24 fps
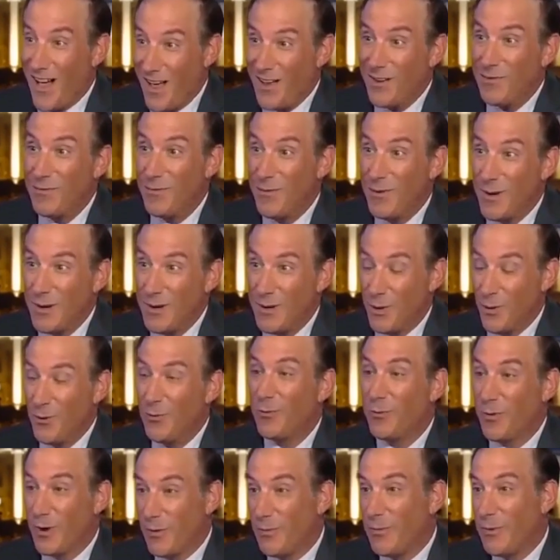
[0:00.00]
on video
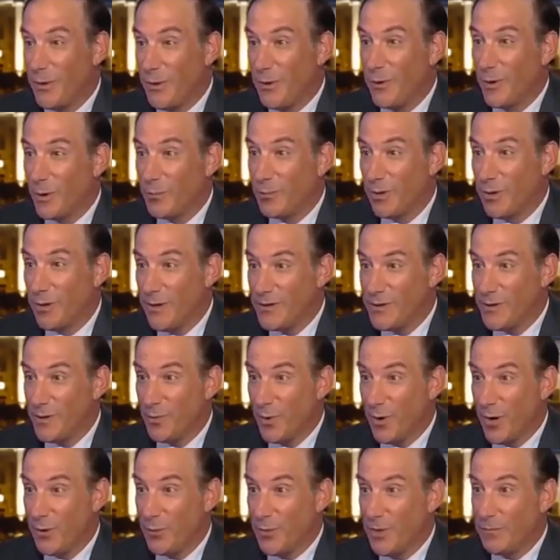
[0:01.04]
from the New York Police
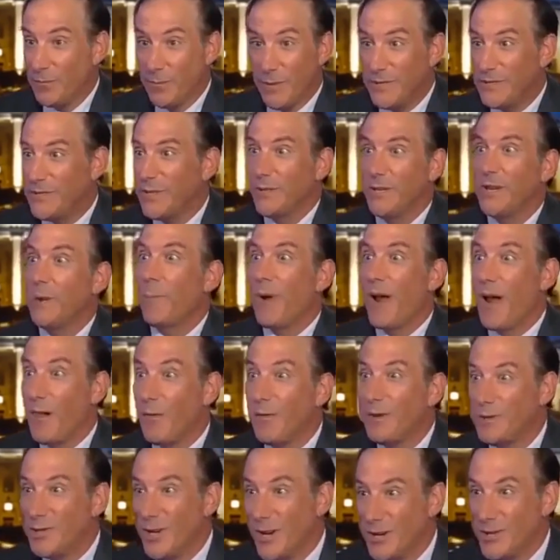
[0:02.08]
Department basically
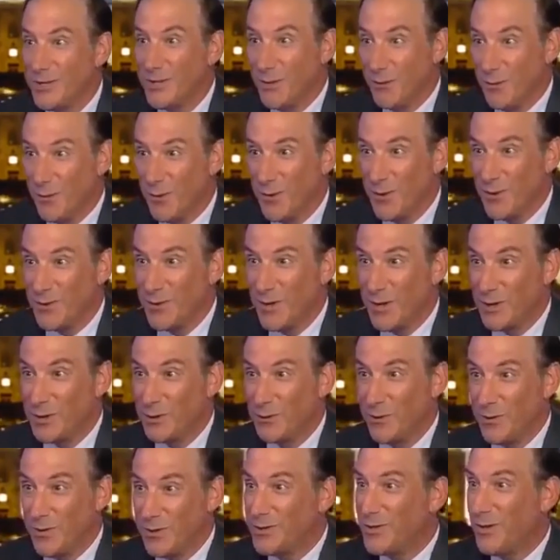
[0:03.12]
apologizing for the
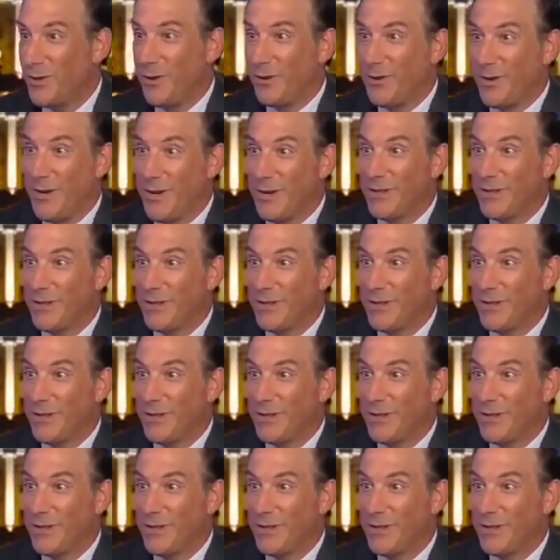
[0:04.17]
sexual assault